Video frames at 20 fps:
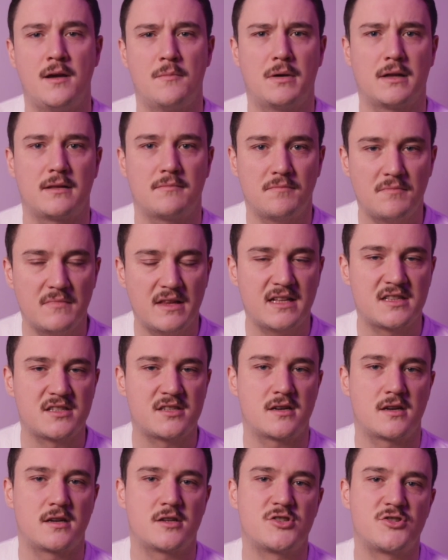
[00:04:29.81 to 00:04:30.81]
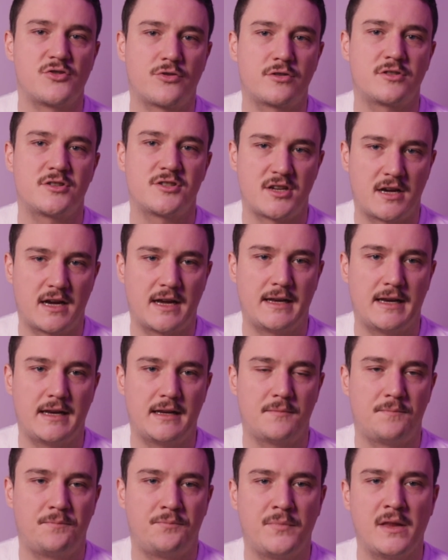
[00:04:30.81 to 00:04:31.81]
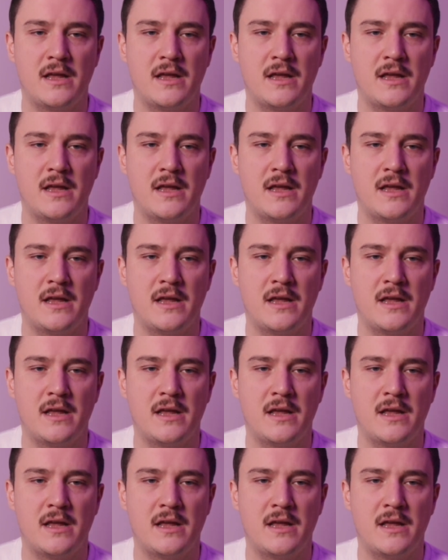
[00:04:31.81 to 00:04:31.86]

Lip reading: But that's short-sighted.